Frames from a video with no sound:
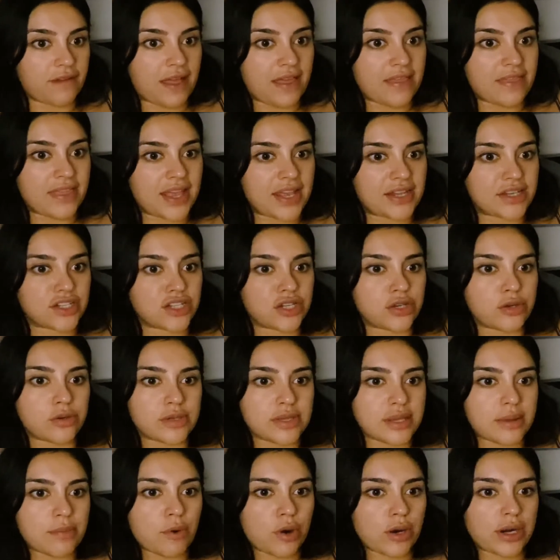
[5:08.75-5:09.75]
And then
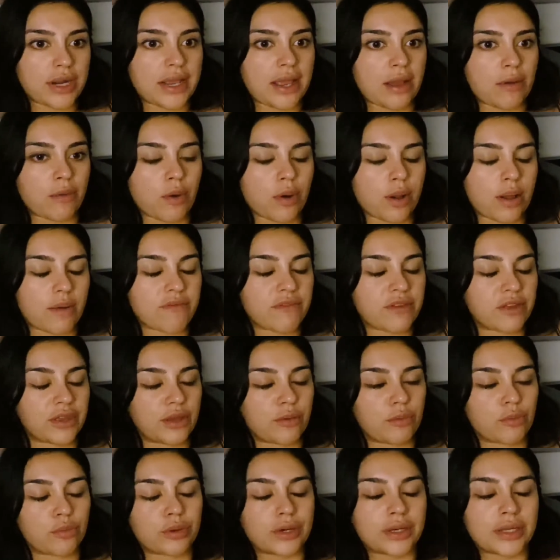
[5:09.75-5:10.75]
Tuesday morning, I woke up
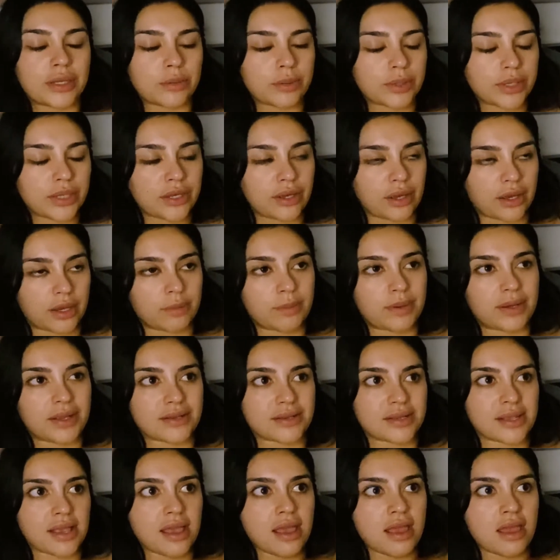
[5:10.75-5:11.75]
feeling really, really good because